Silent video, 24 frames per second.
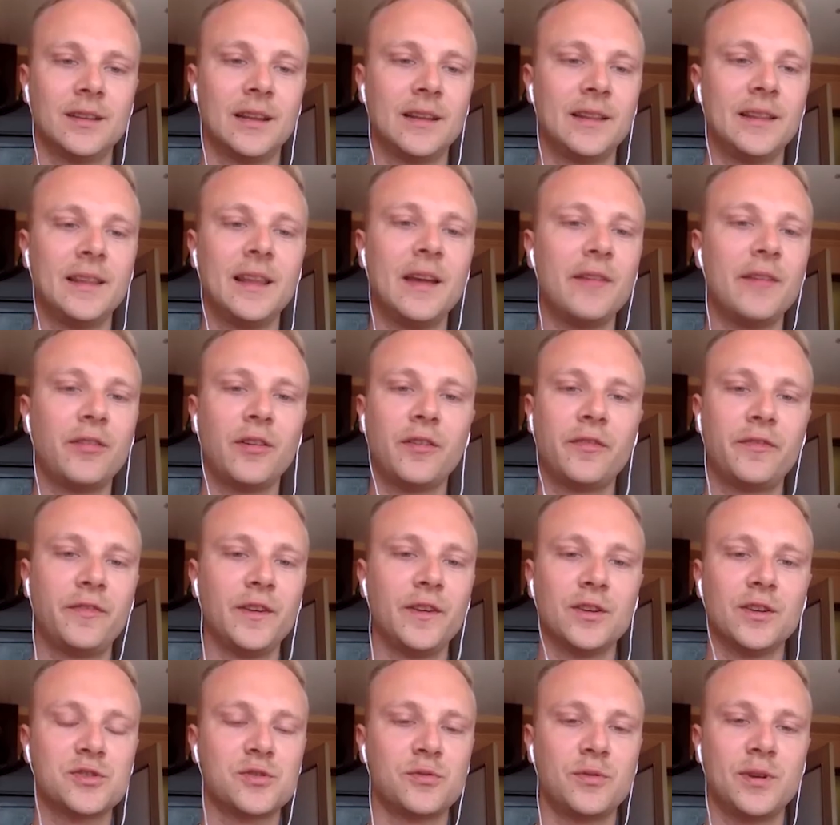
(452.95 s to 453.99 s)
that never
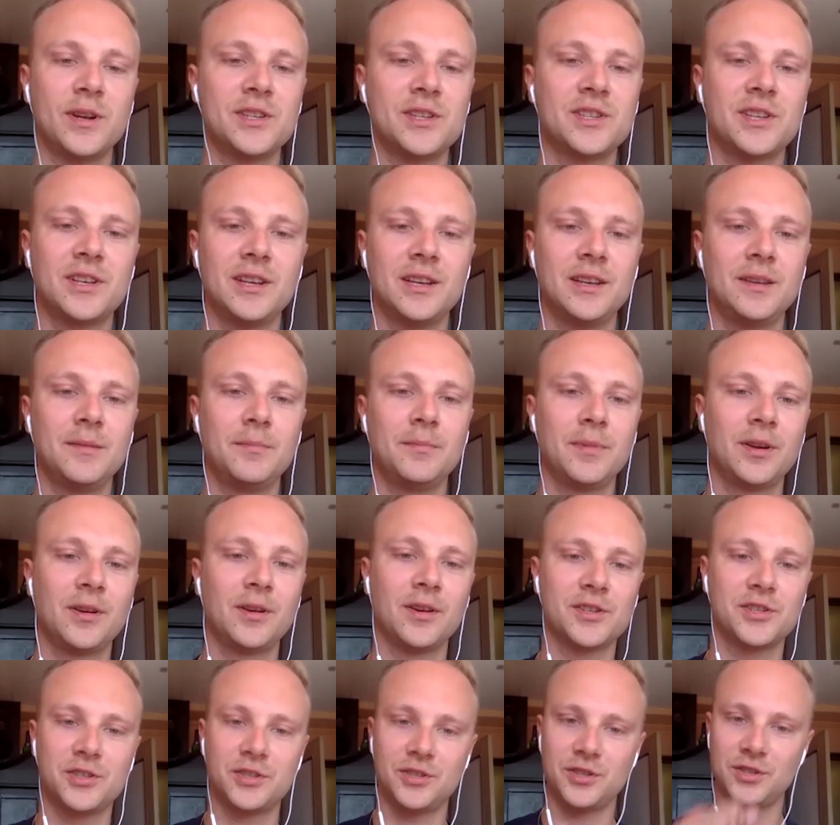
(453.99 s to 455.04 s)
feels risky
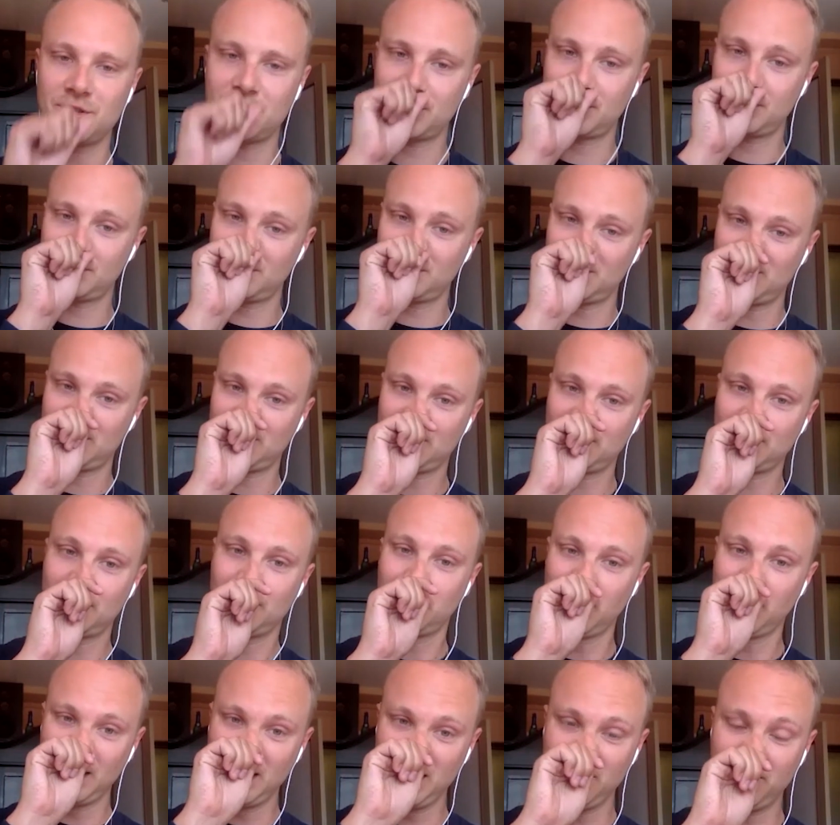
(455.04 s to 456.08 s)
because you just
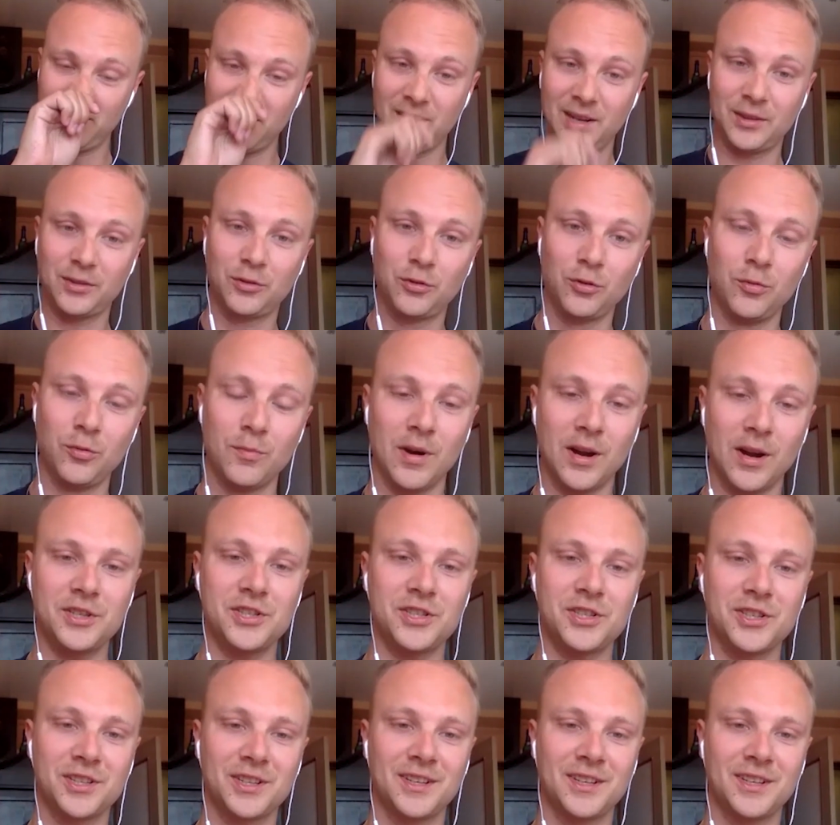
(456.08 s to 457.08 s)
believe in it too much.